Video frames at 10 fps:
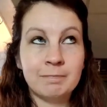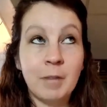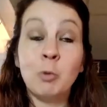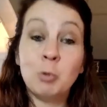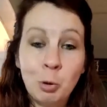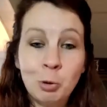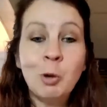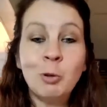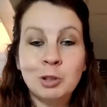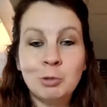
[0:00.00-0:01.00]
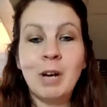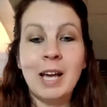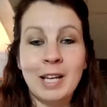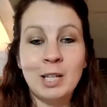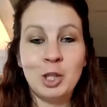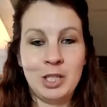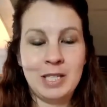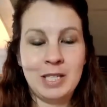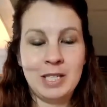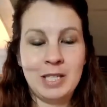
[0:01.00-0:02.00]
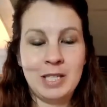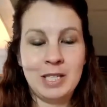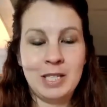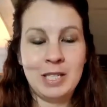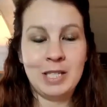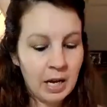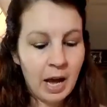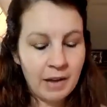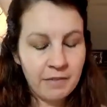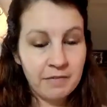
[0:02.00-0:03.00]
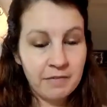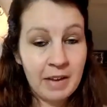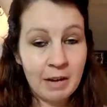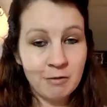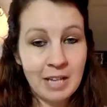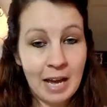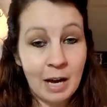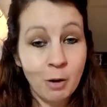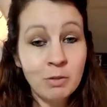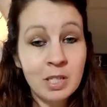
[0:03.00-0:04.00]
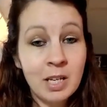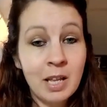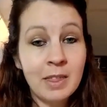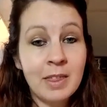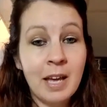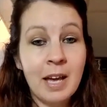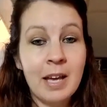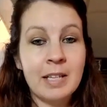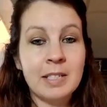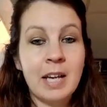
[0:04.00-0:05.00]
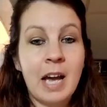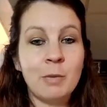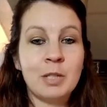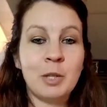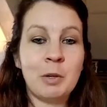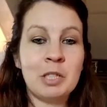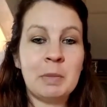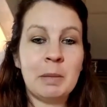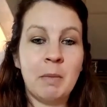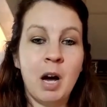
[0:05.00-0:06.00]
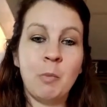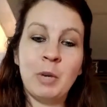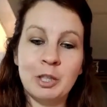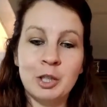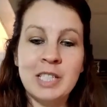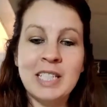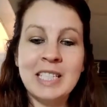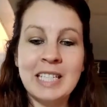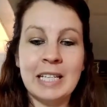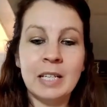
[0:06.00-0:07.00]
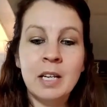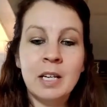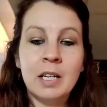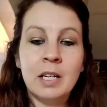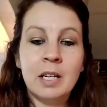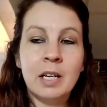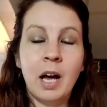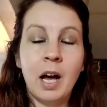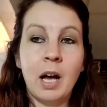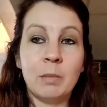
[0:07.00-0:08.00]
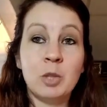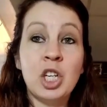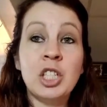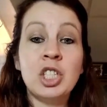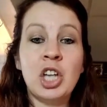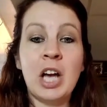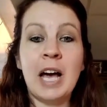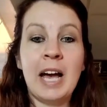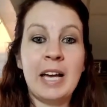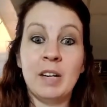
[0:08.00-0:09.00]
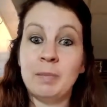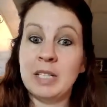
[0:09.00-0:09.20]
a roller coaster ride, I should say, but I found out that I was going to be a mom when I turned 16, just shy of my